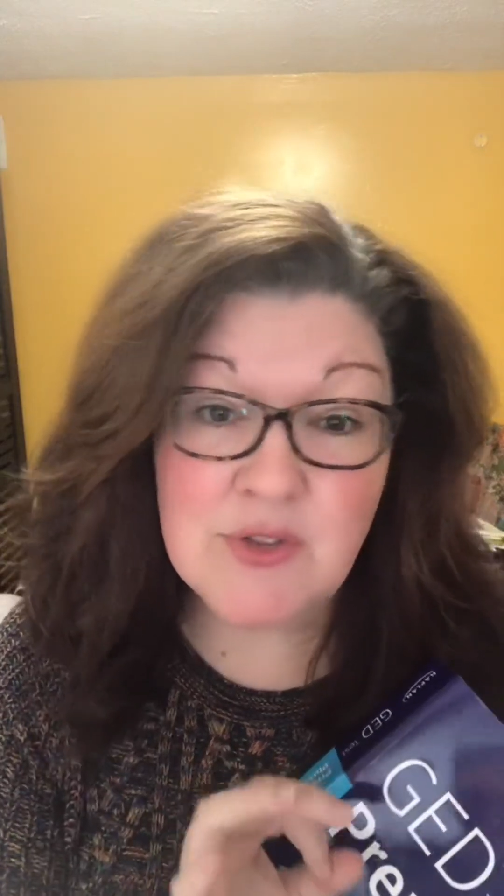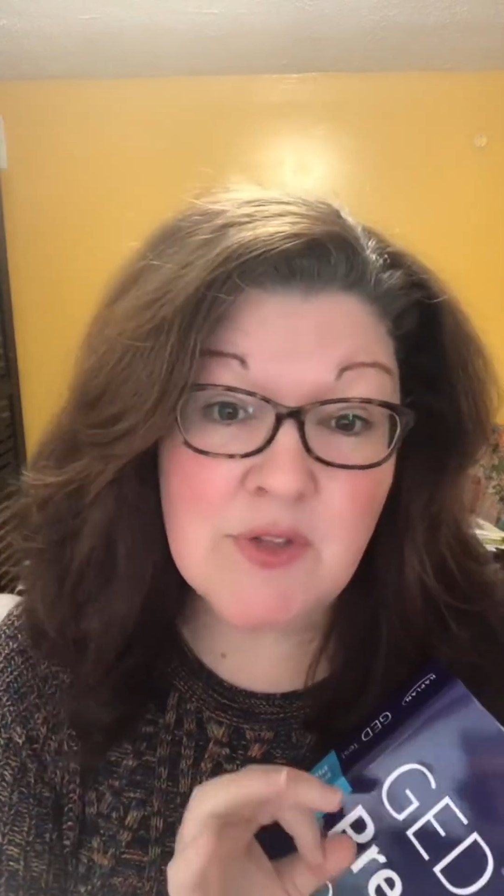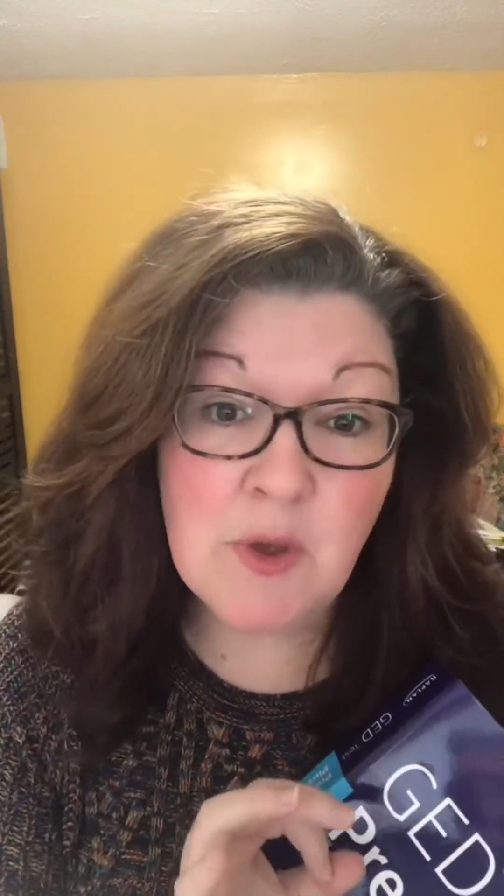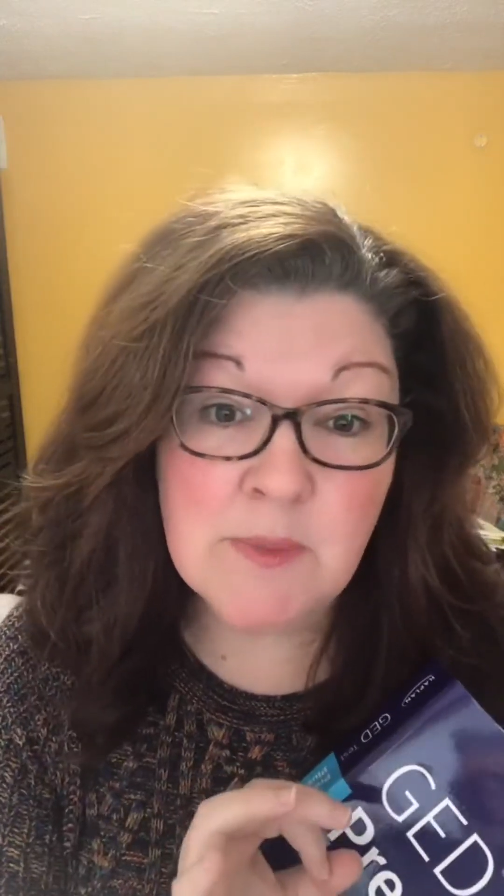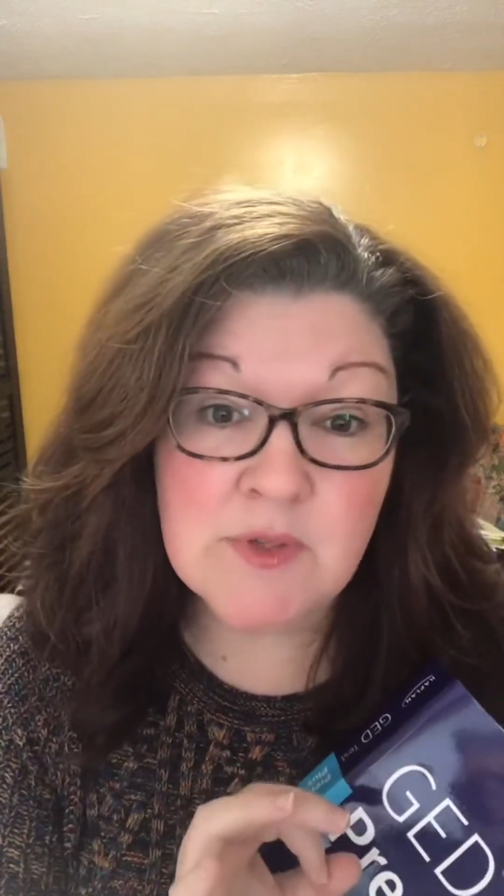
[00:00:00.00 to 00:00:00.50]
to
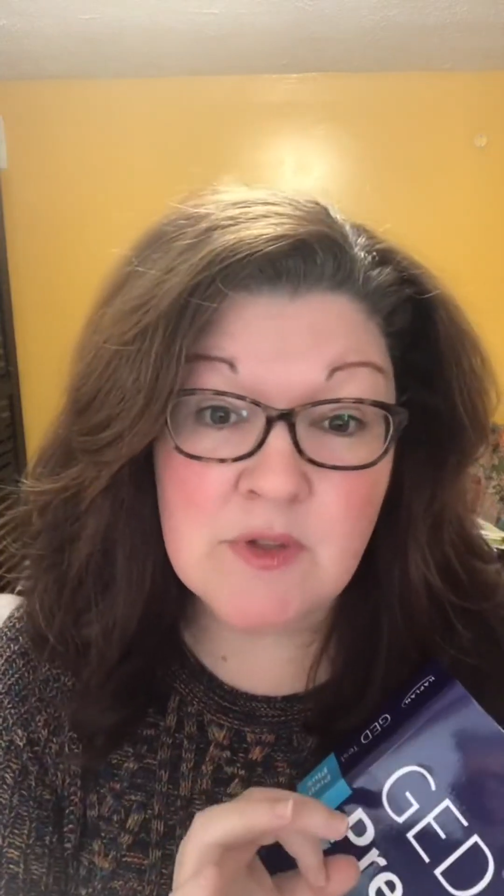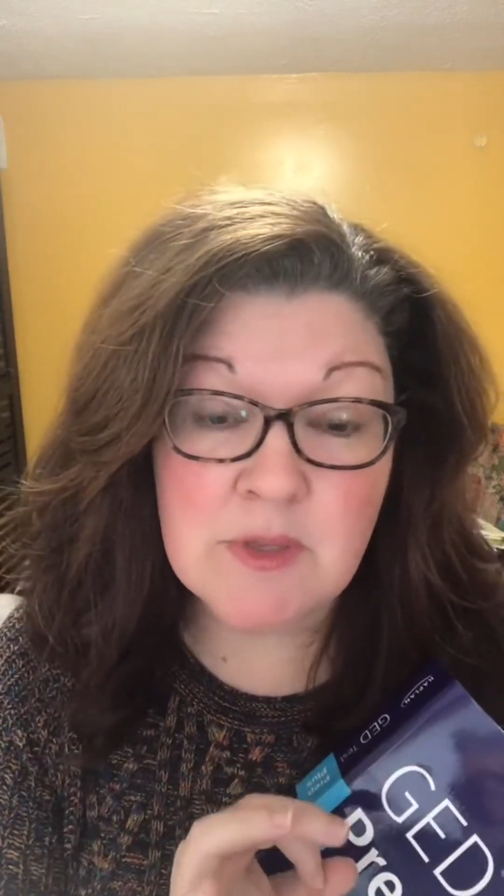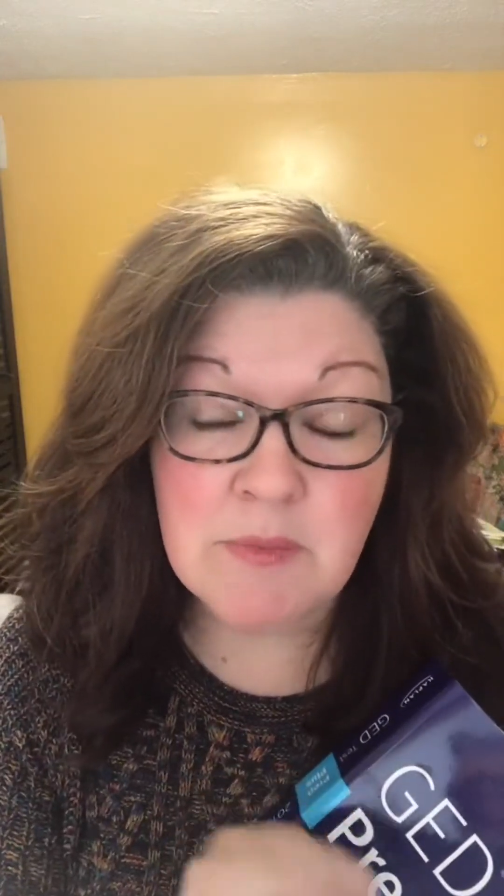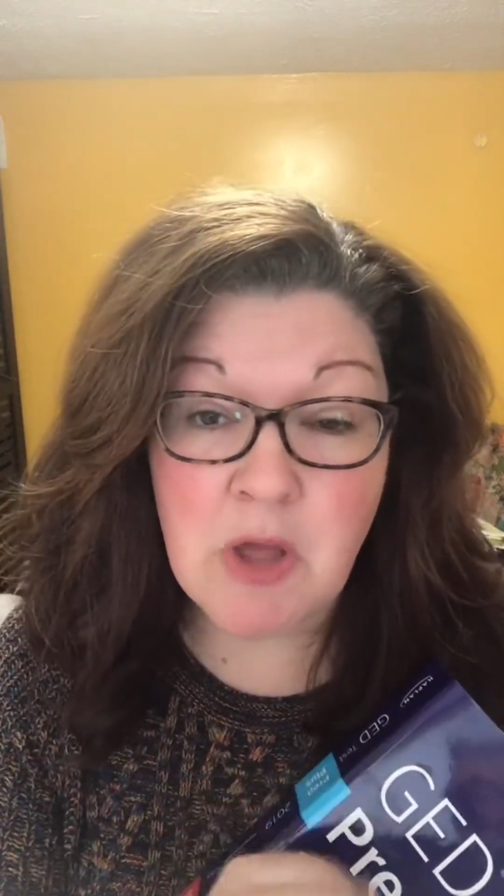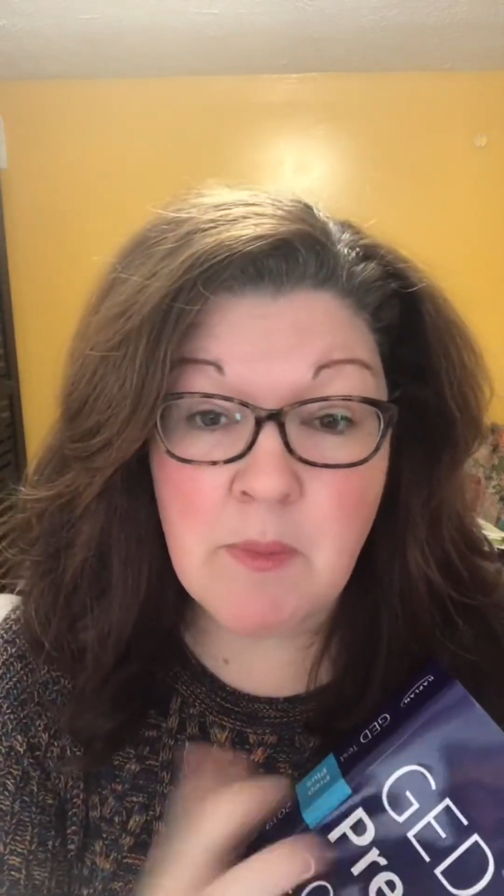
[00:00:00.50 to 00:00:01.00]
the homeschool
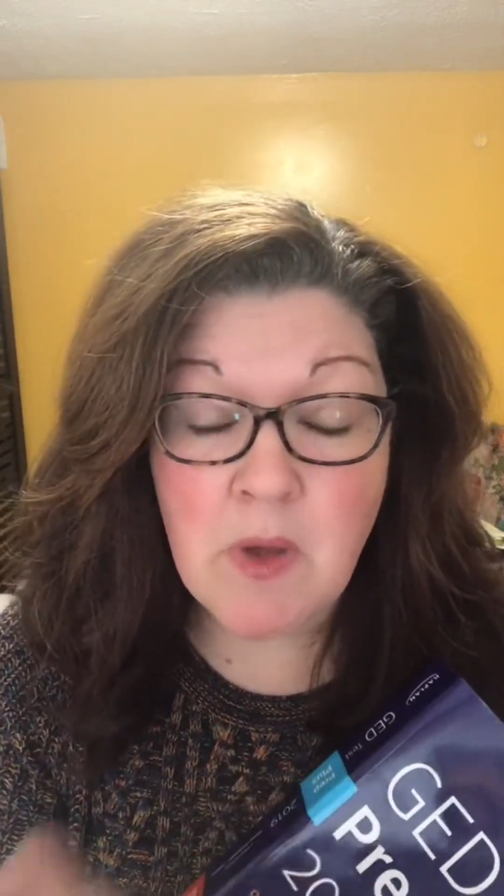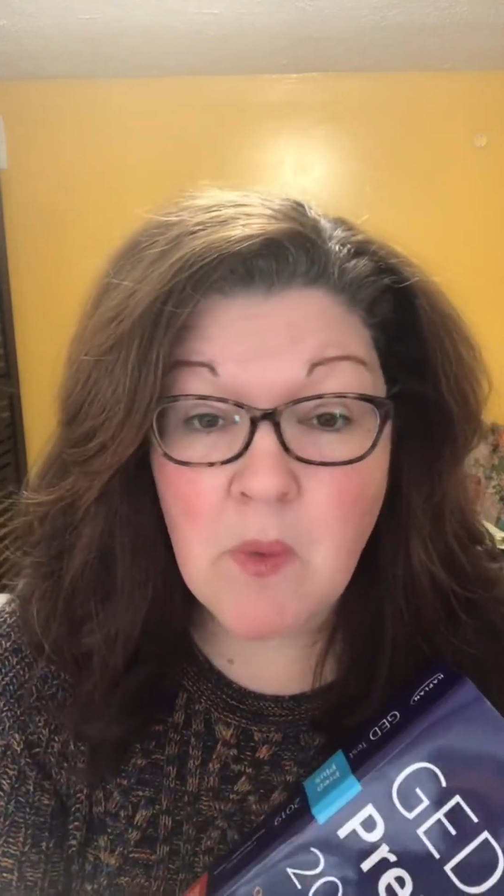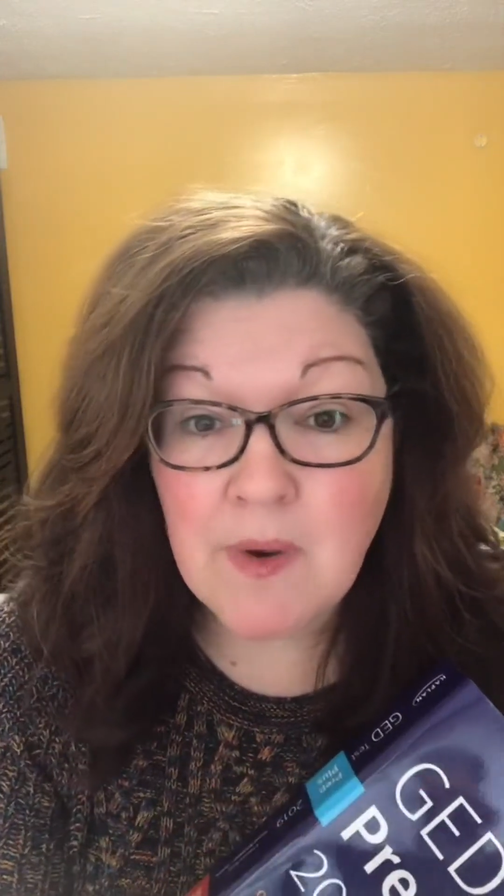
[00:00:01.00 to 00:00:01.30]
diploma